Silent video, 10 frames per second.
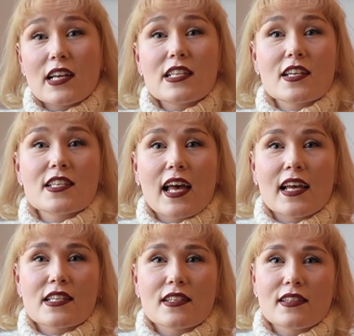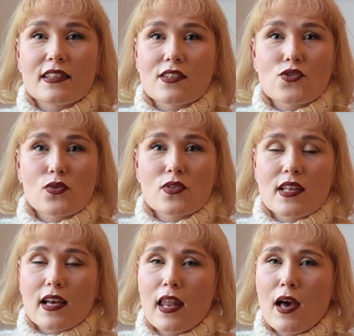As I said, the shawls
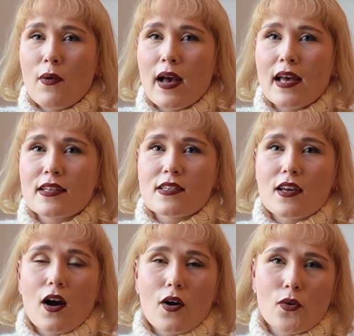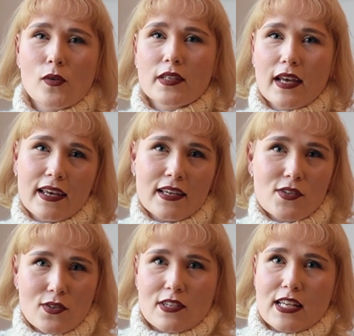that Claire wears are called a
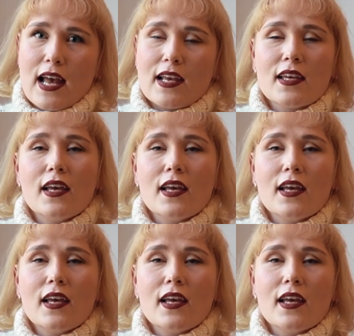Sontag.